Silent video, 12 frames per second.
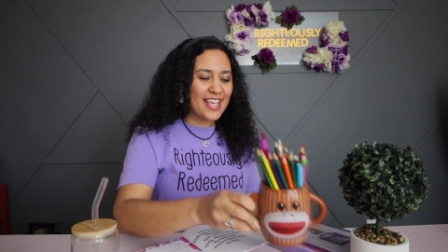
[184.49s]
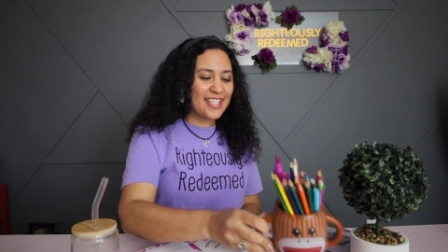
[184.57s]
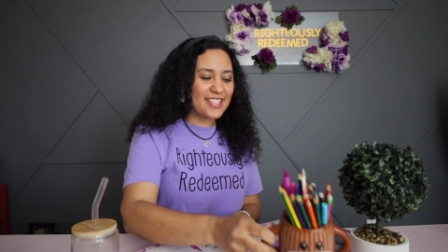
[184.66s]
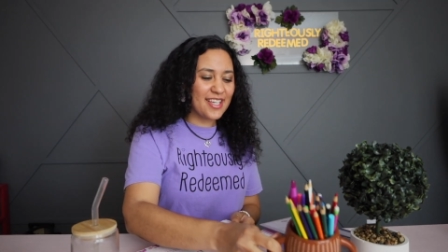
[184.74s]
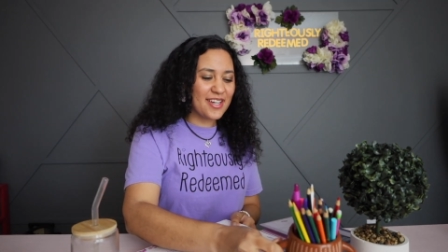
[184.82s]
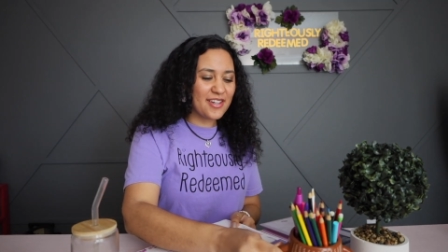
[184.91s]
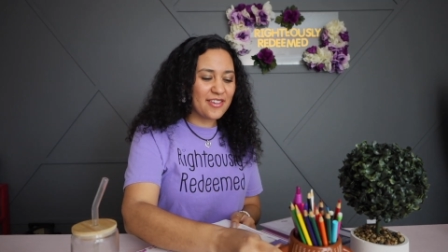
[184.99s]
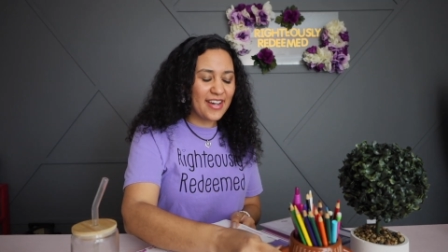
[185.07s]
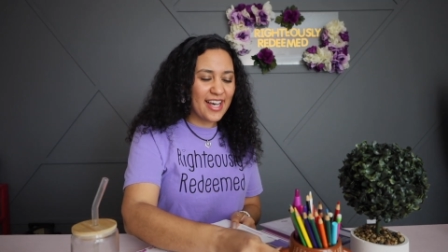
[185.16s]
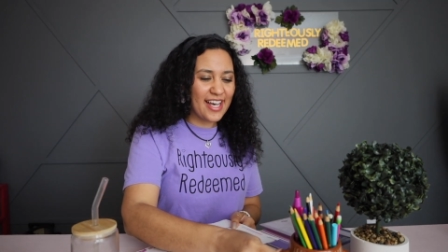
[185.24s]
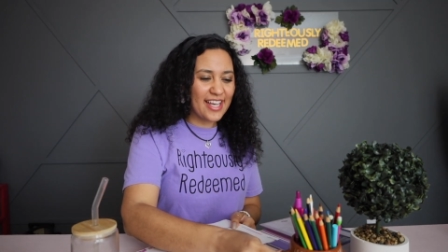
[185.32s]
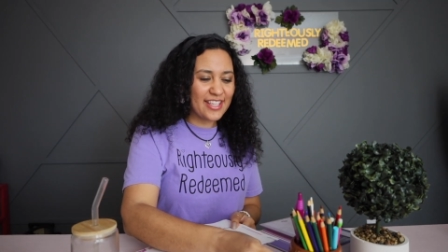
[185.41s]
So
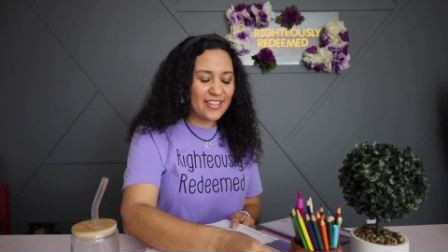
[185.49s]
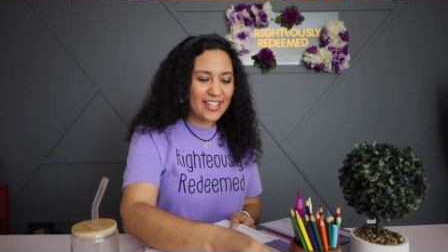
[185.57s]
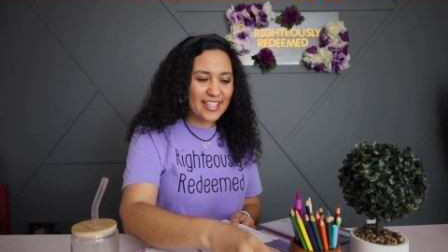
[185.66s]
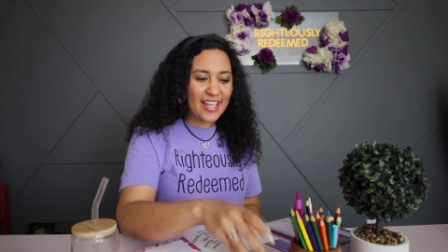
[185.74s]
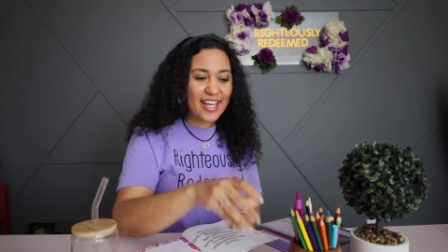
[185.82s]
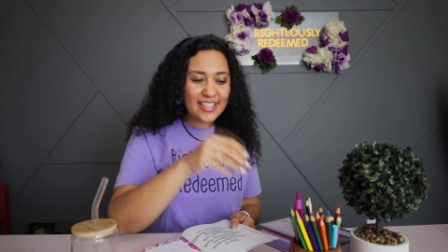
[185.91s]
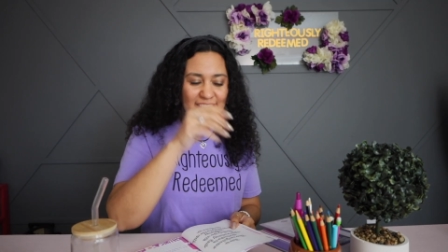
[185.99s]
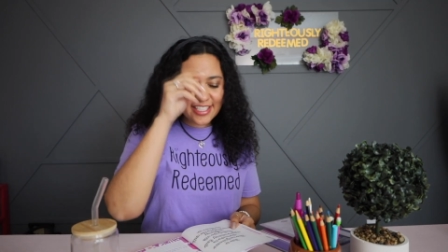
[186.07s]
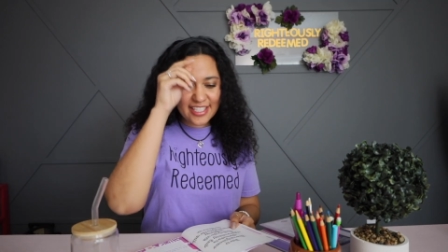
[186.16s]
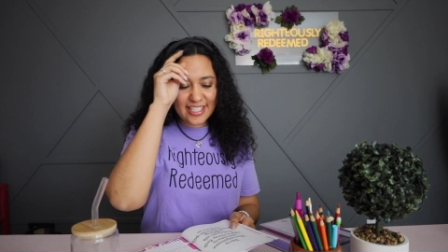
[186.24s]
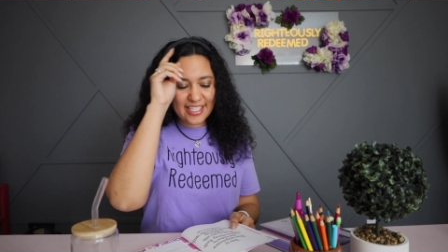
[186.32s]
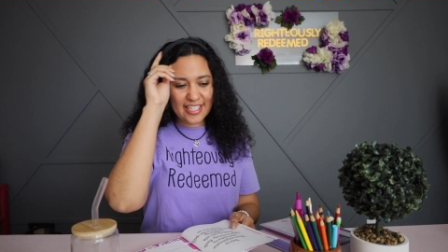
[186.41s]
uh, you can color
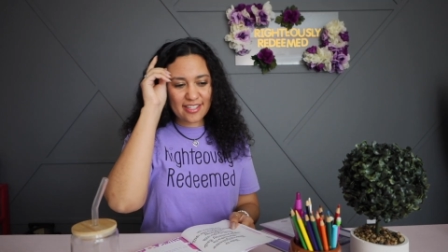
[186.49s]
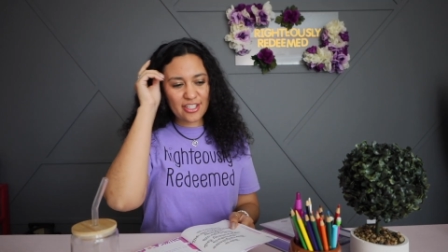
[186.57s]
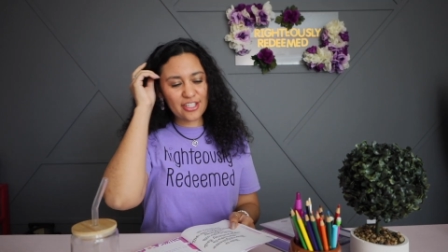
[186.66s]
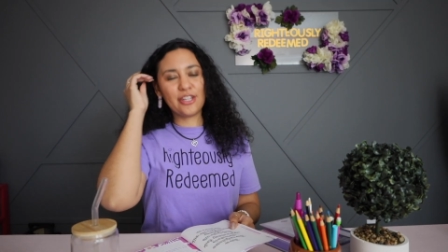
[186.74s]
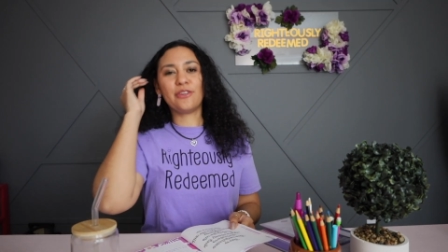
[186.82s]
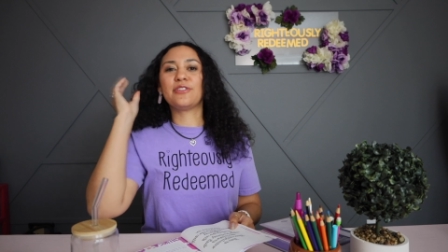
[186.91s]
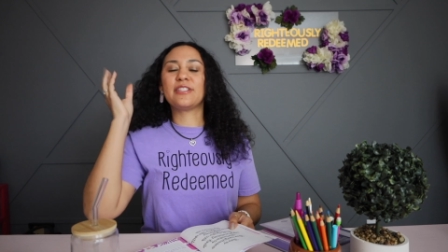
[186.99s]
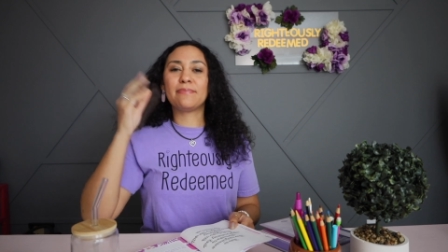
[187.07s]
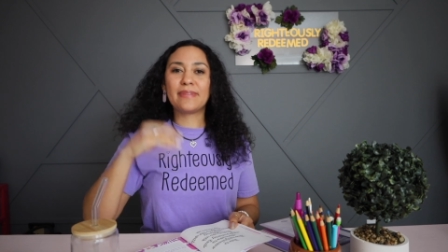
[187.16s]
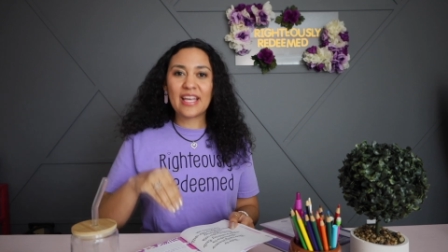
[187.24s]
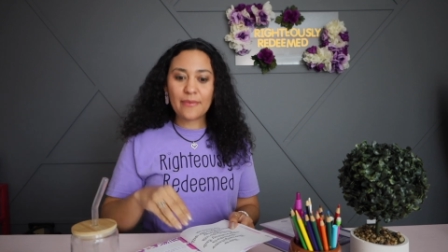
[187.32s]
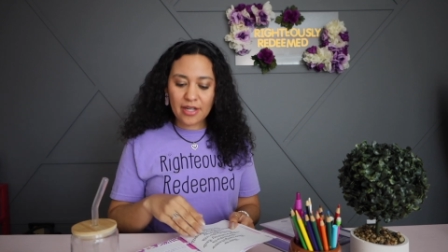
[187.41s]
and, you know, just
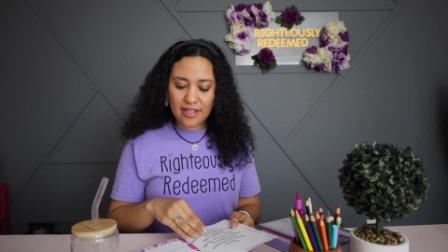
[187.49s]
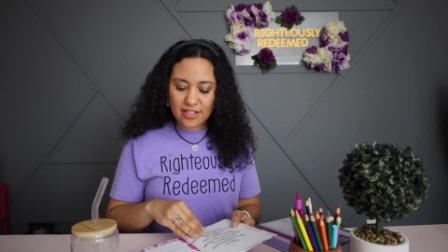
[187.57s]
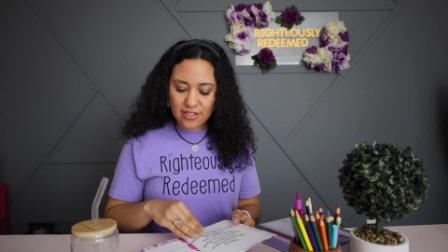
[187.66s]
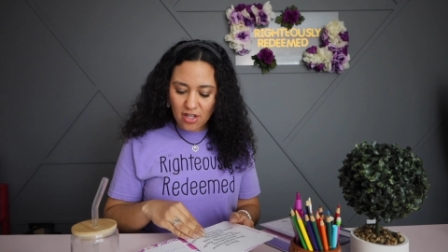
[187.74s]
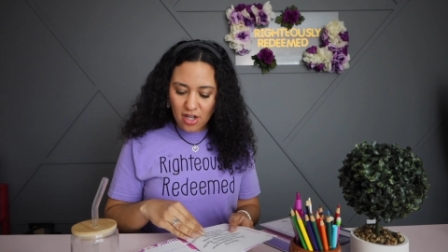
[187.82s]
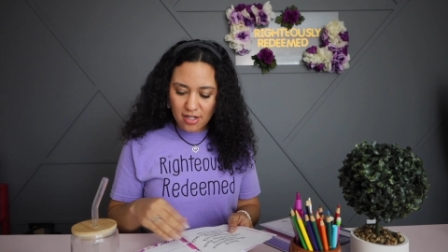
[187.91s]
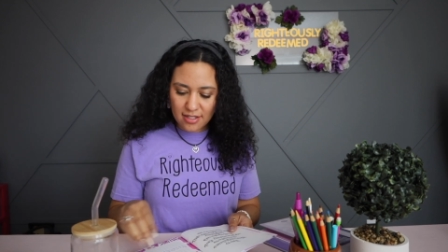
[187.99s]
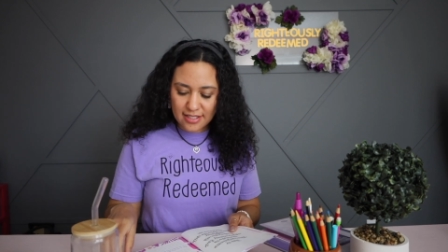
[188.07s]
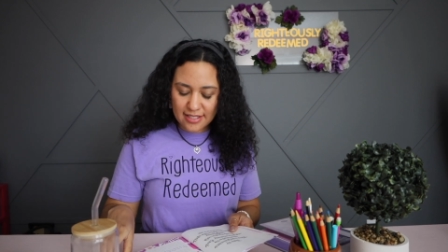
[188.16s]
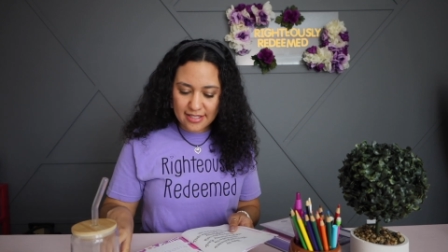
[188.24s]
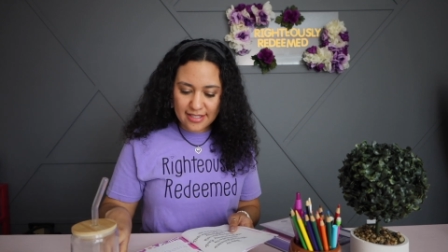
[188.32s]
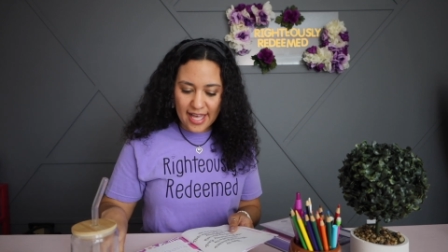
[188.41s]
play one of the
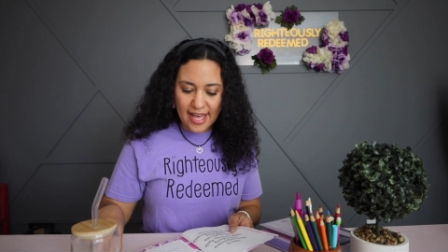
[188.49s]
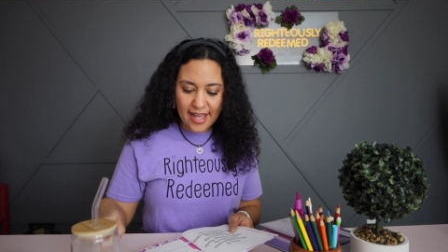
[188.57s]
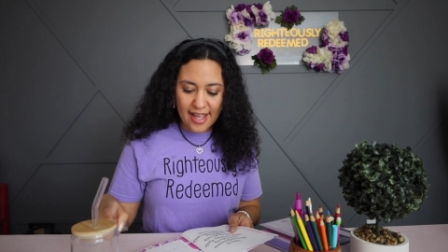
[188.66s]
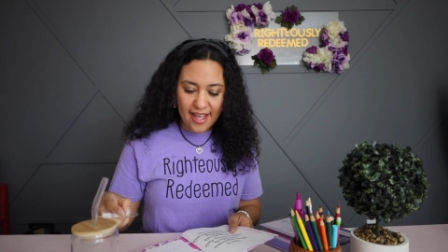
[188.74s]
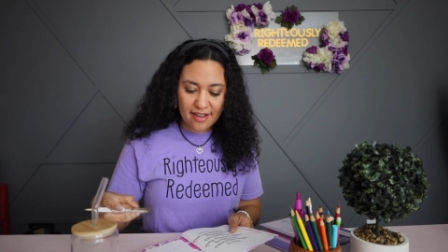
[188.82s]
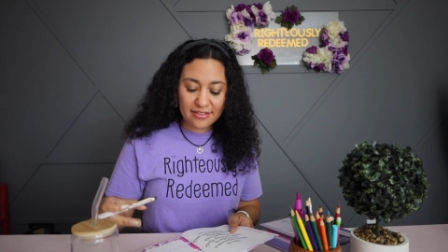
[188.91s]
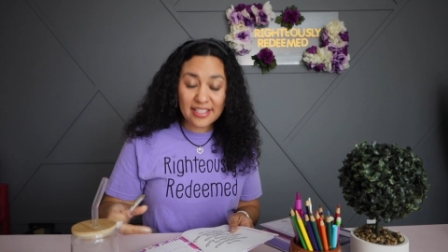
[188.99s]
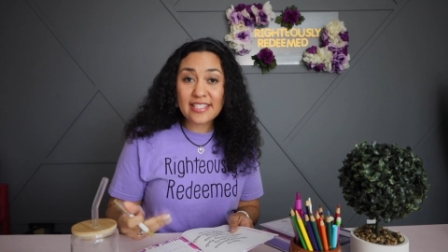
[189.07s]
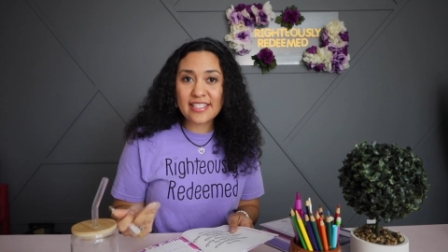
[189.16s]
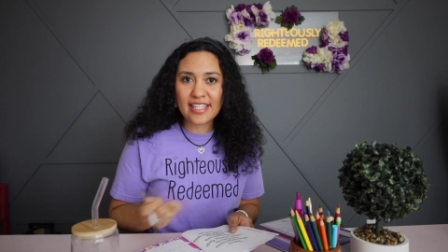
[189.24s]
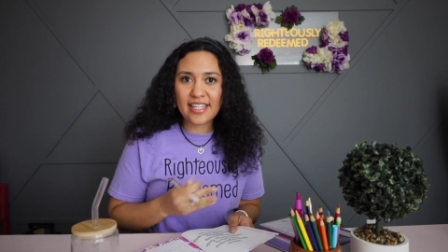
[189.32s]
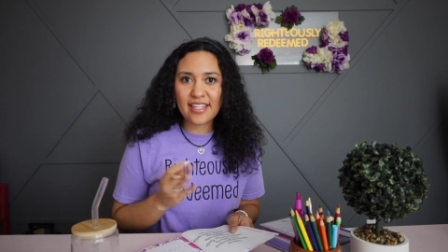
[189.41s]
songs that I have
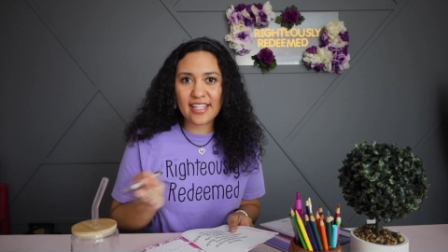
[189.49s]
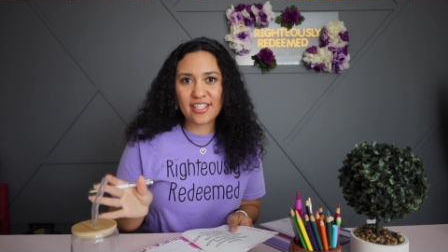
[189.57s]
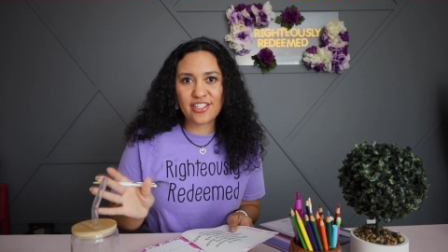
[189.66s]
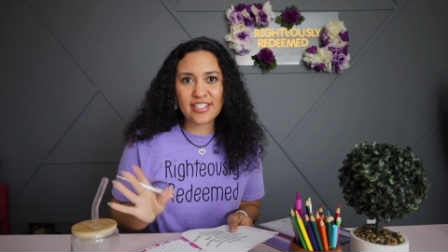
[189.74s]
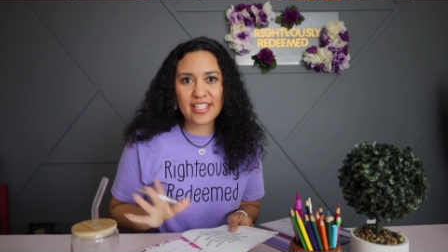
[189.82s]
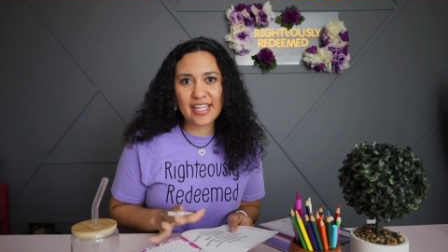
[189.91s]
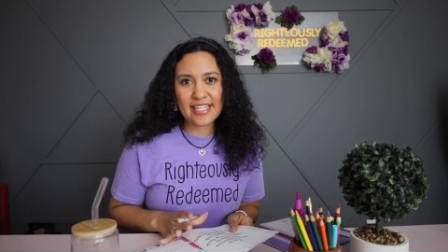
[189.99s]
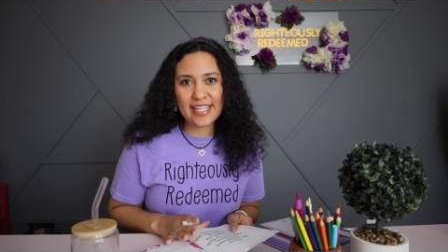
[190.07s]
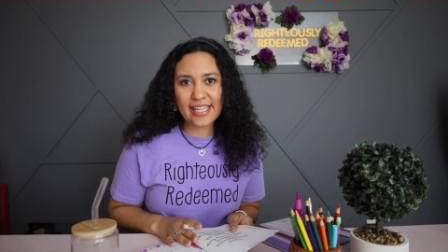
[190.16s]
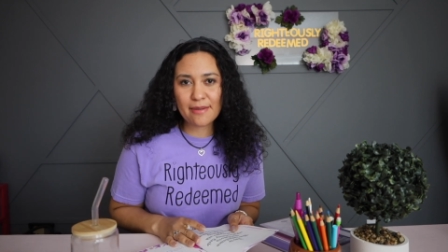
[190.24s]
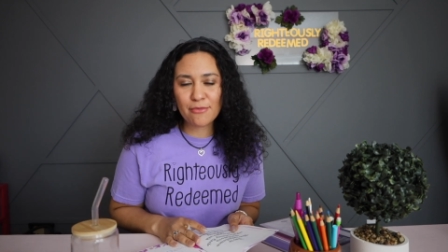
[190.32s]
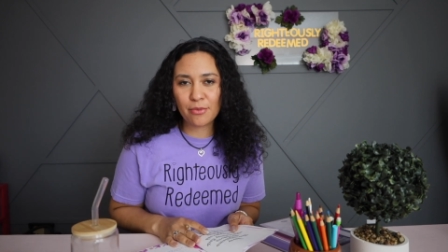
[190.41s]
listed and just kind of
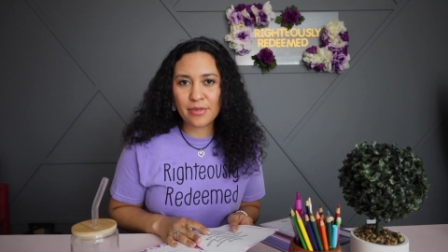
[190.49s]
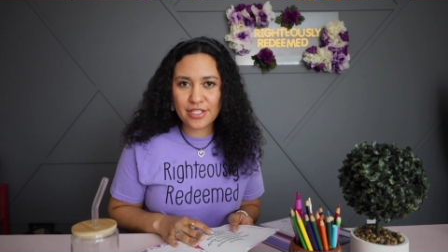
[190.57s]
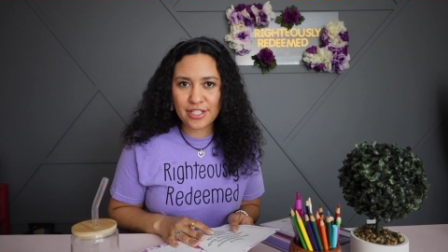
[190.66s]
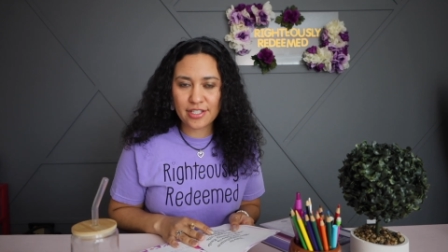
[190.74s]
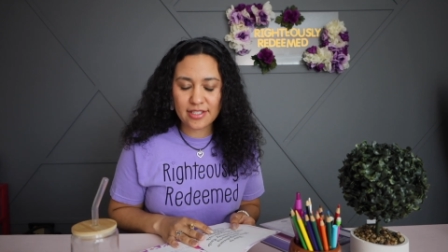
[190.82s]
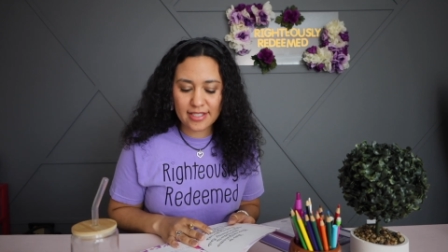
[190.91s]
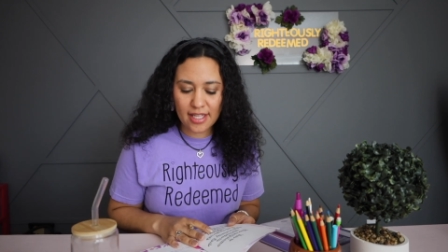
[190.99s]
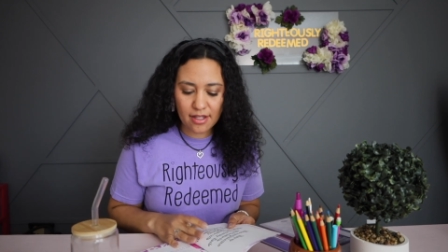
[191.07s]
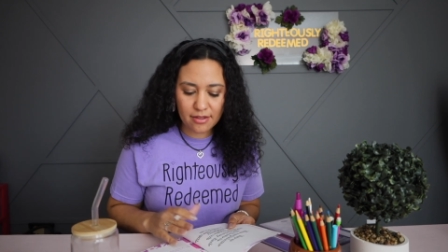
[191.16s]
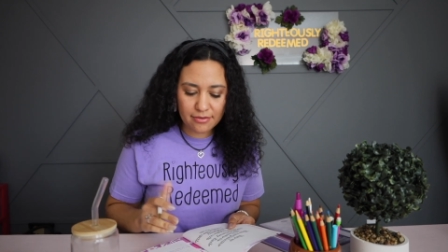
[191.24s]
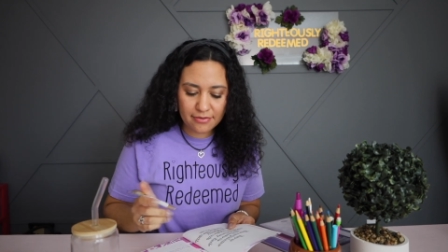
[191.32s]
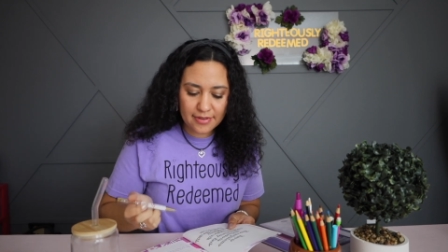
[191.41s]
take a moment to
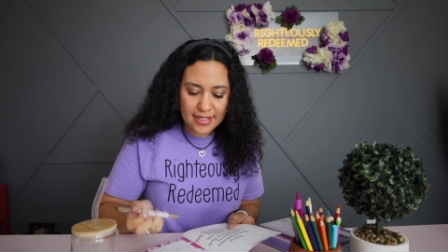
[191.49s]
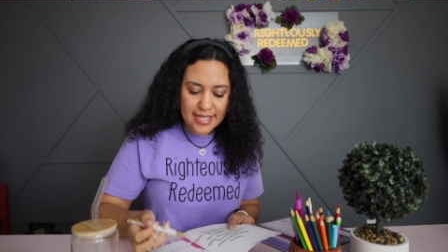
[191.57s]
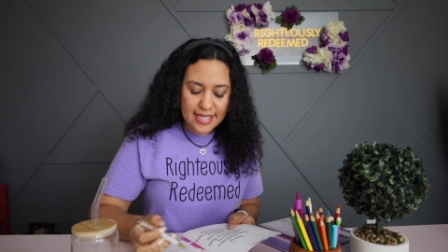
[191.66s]
yourself.